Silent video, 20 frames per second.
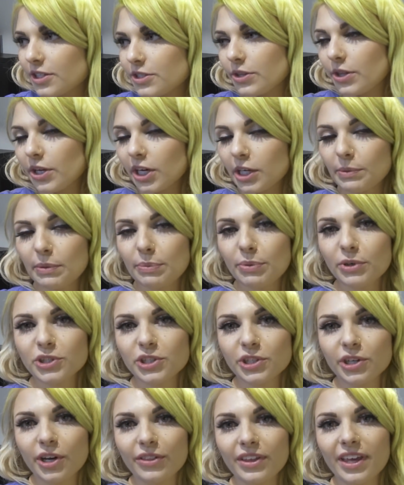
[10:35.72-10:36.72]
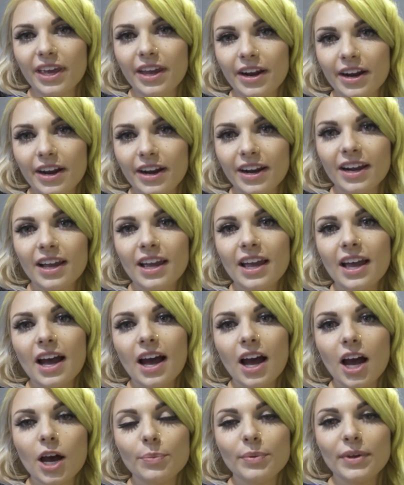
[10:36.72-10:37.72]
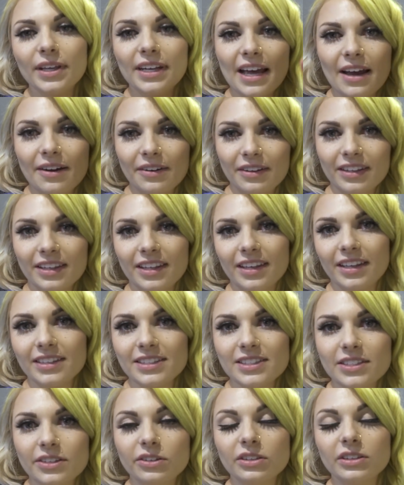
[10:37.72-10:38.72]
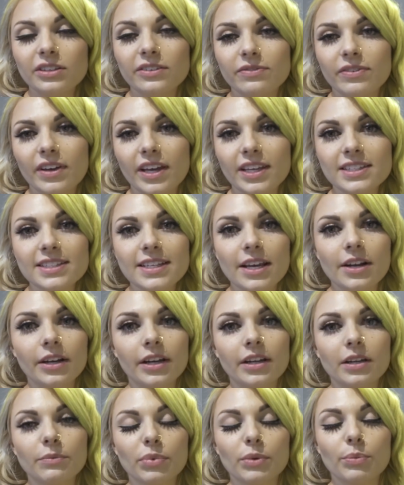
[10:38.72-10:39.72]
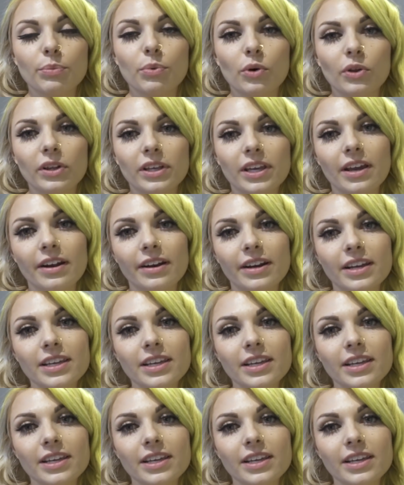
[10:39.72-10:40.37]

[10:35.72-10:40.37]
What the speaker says: So they're going to be pushing all the air up and out of the case. So you need fans that are going to be pulling air